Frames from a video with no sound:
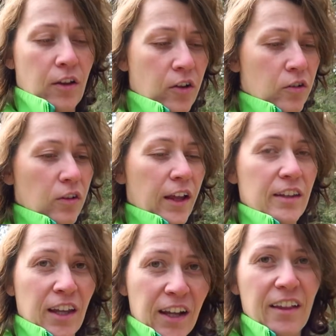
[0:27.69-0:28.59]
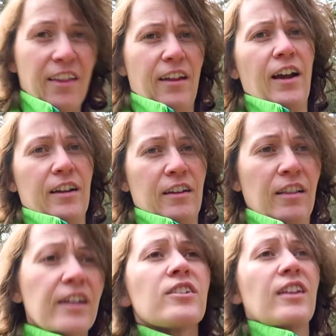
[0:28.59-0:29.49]
So, ticks suck.
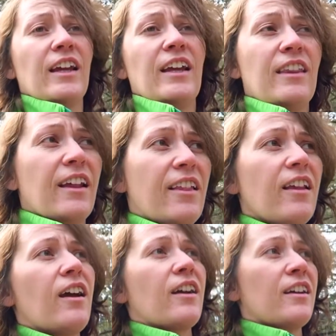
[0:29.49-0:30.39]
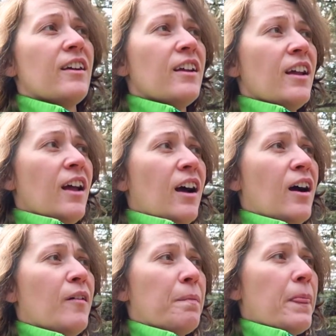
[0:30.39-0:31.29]
Literally, they suck.
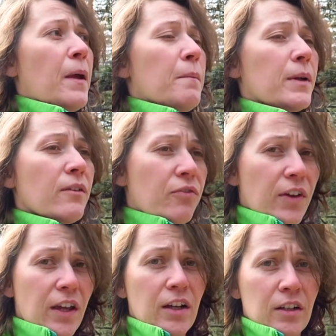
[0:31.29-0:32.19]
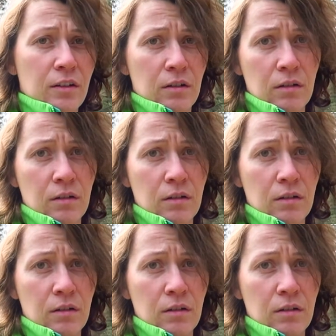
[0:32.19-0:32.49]
But I figured